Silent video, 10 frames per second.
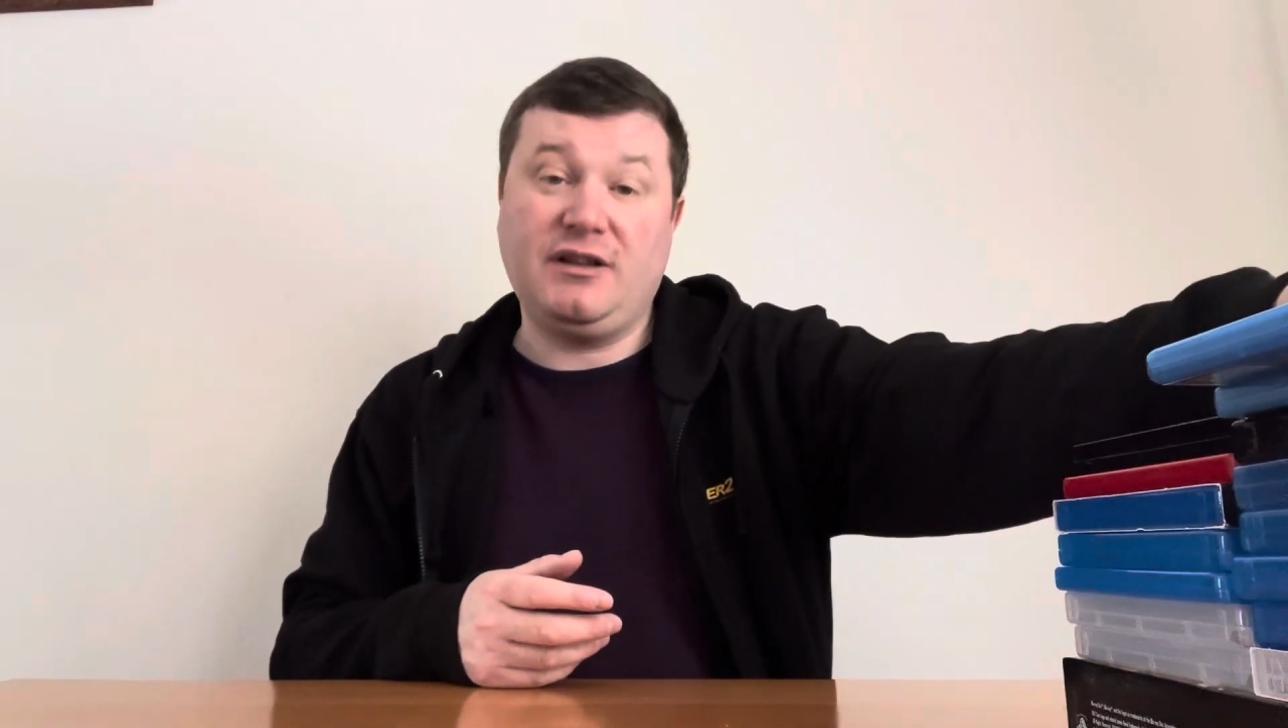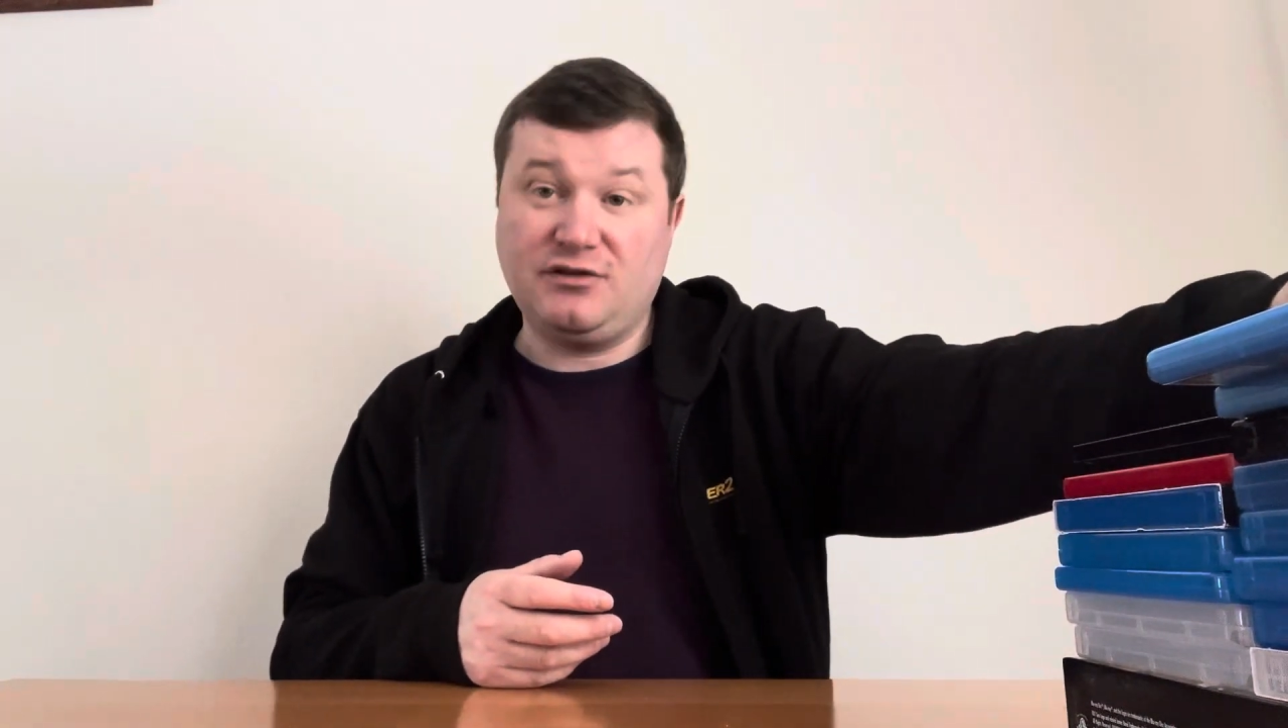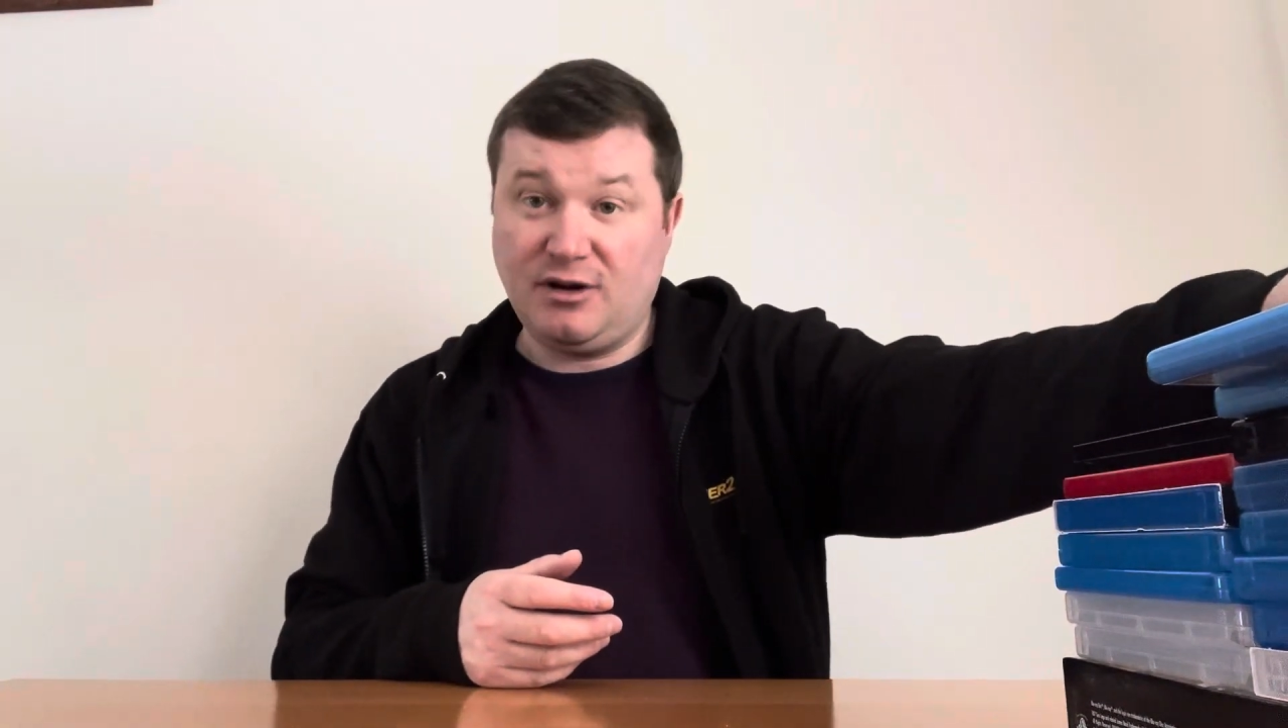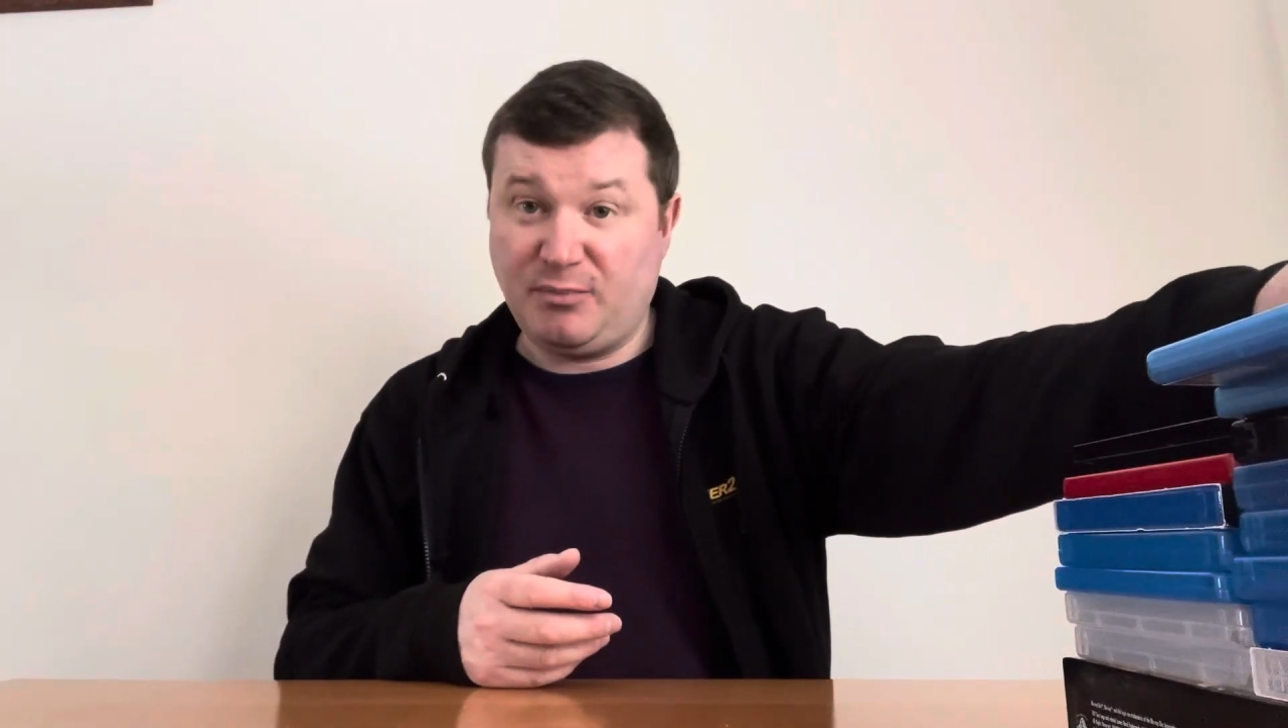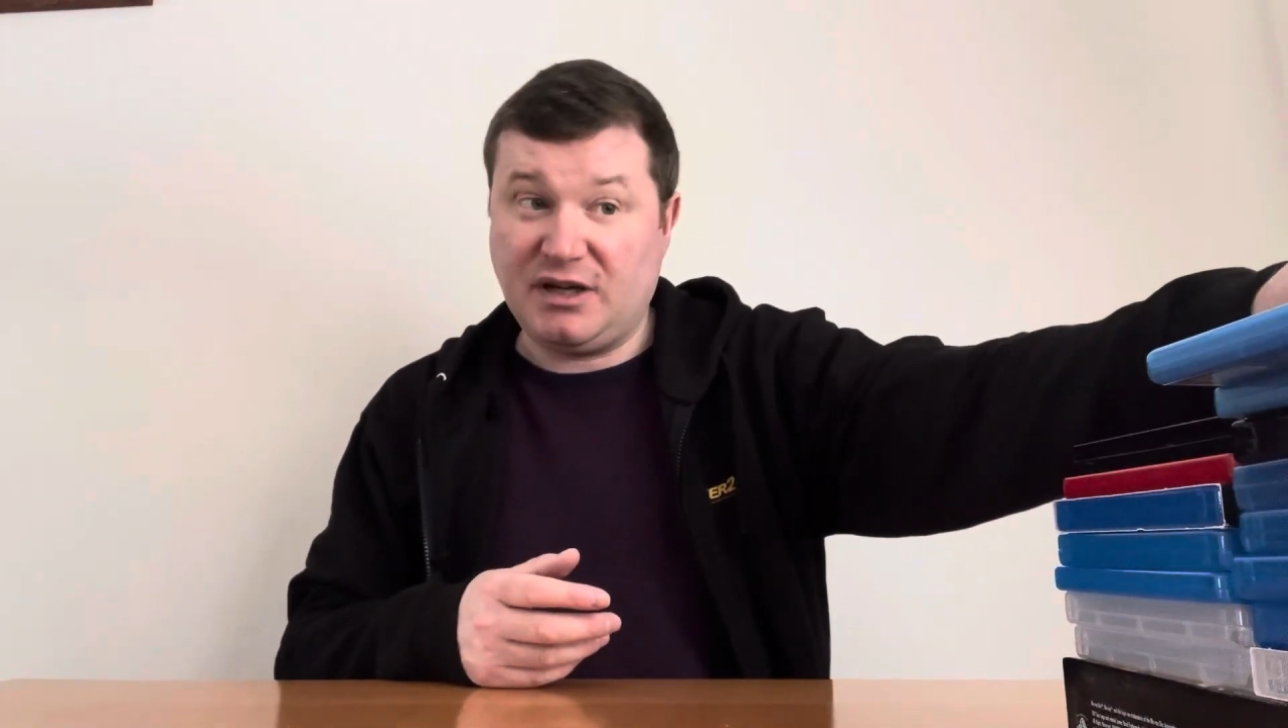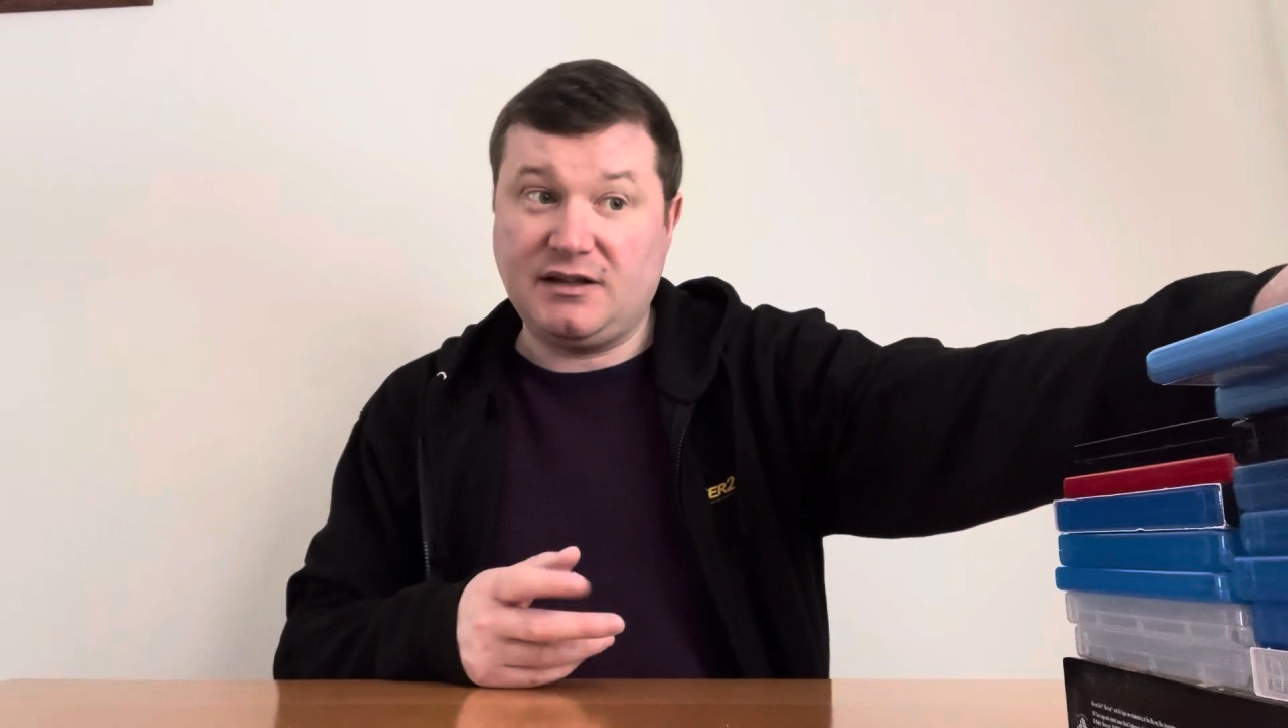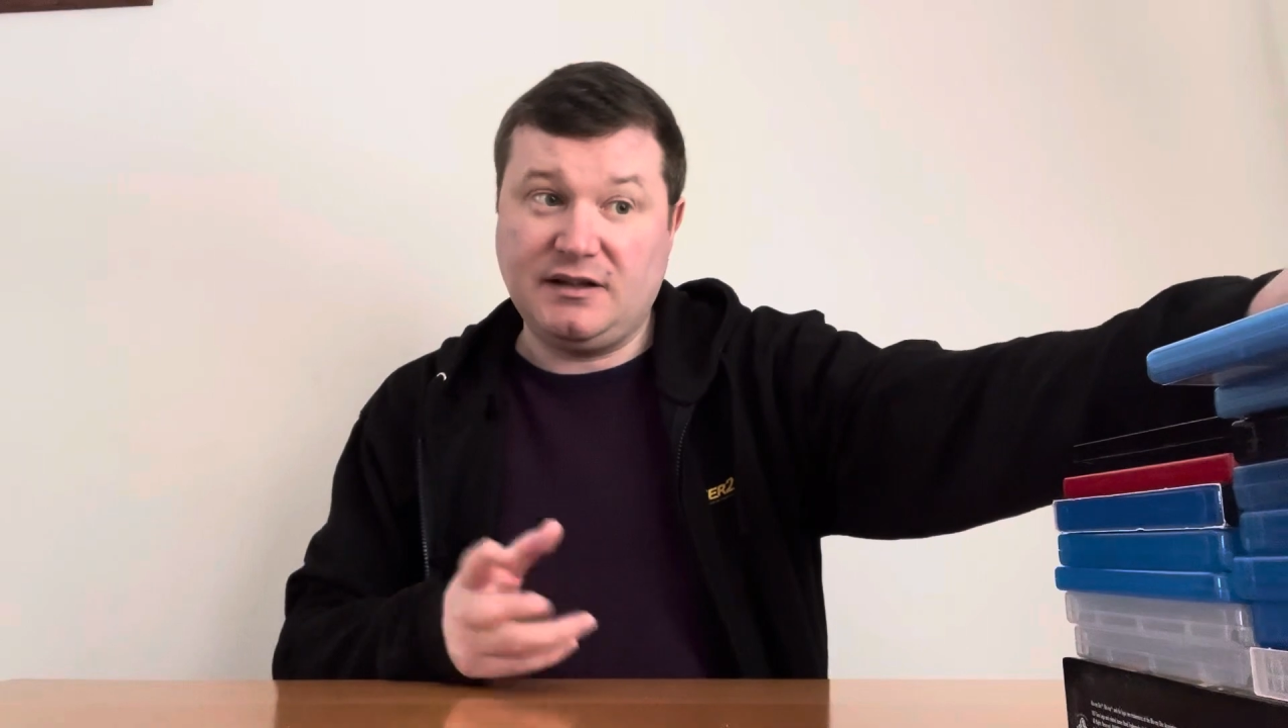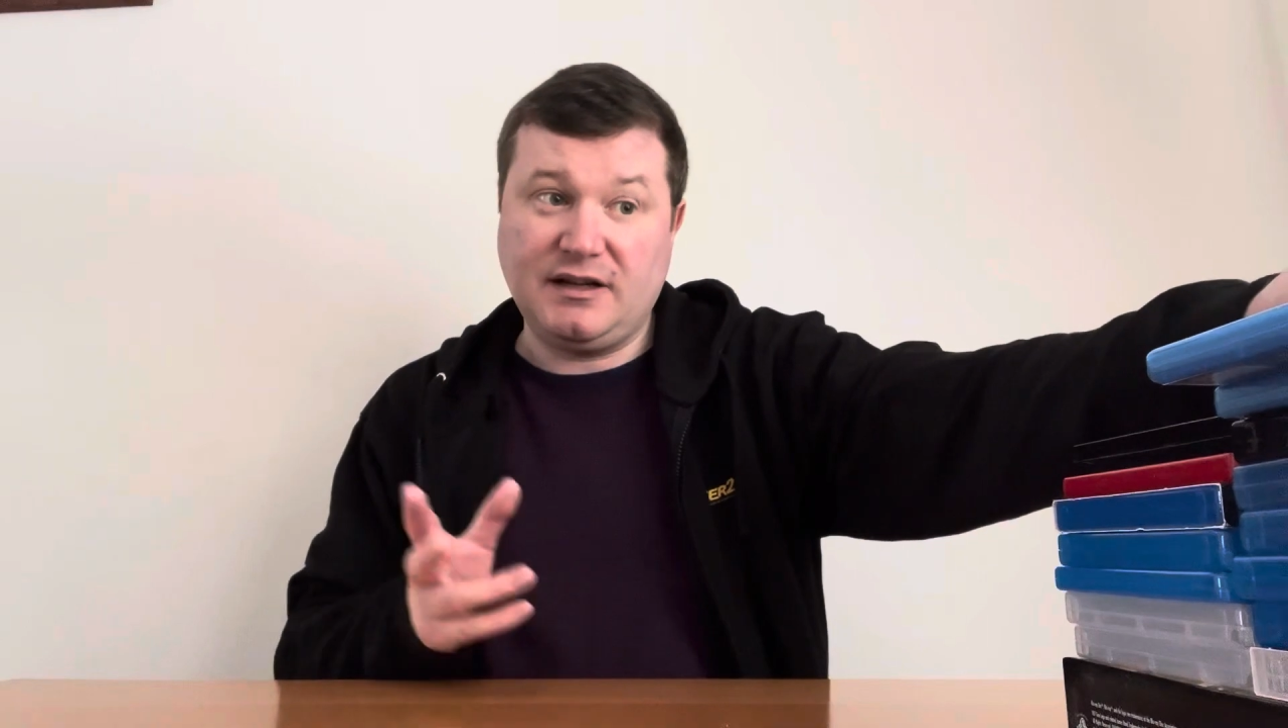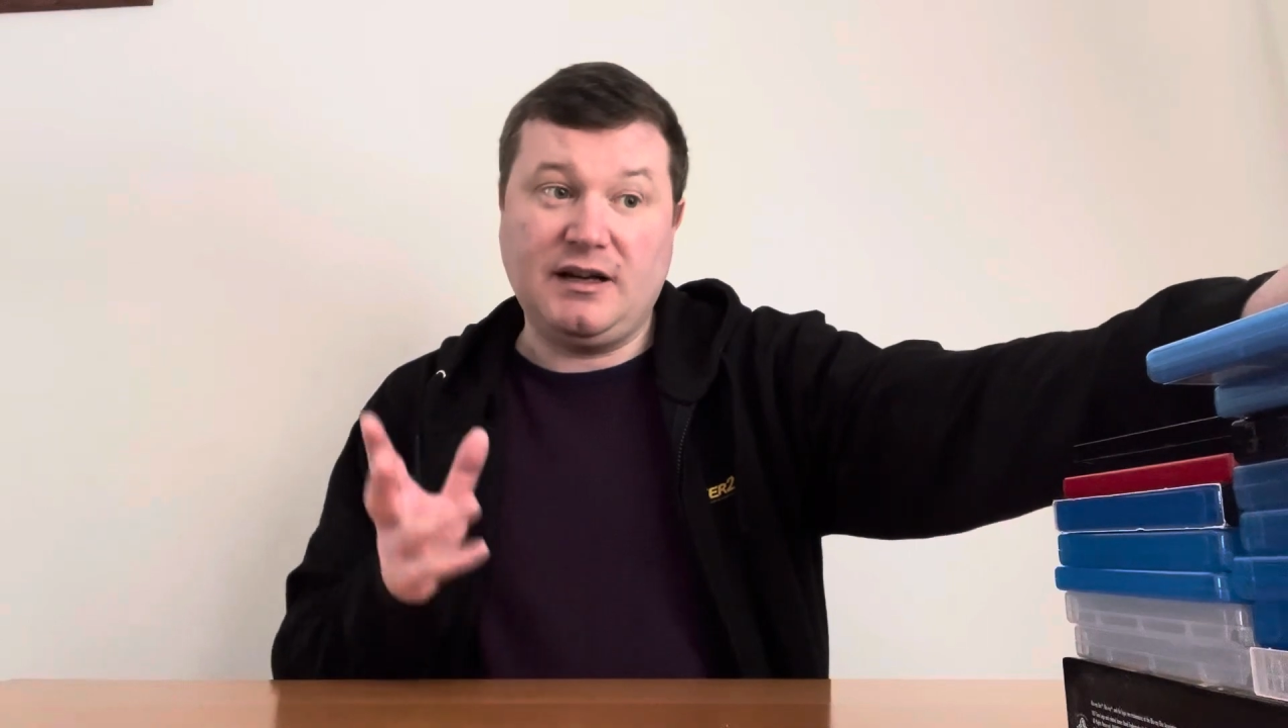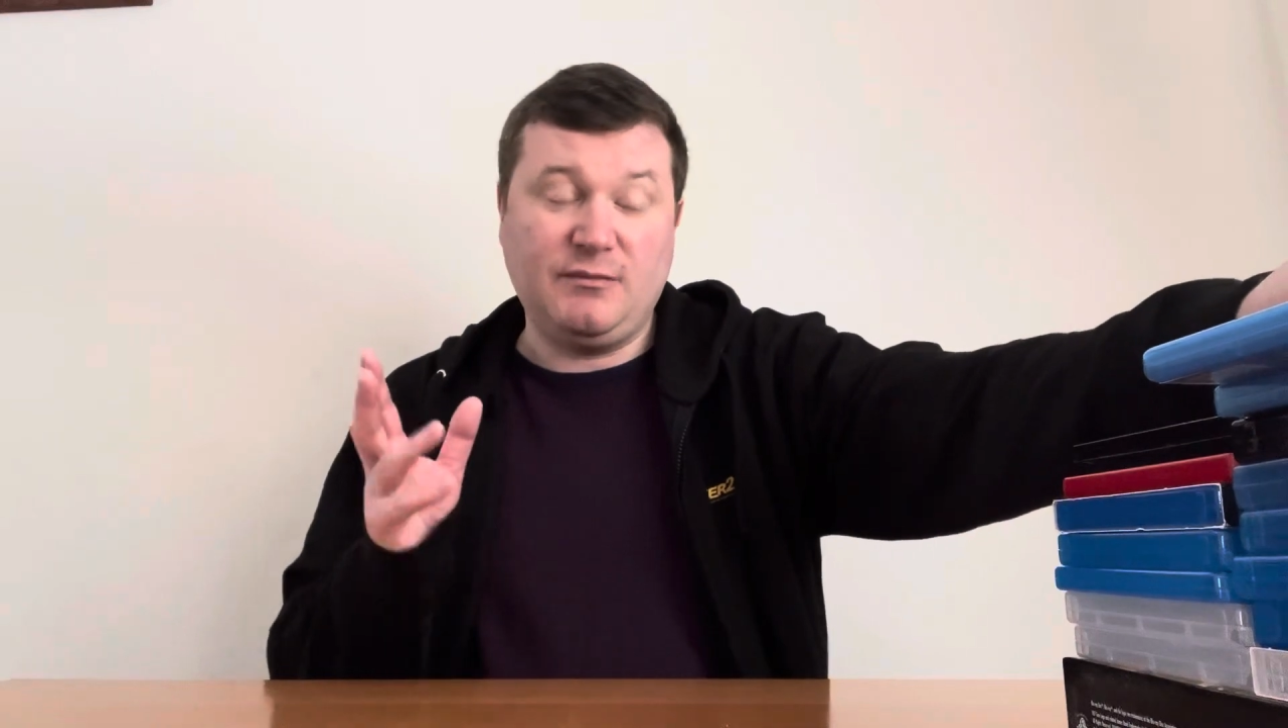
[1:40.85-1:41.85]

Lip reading: enjoyed back in the day.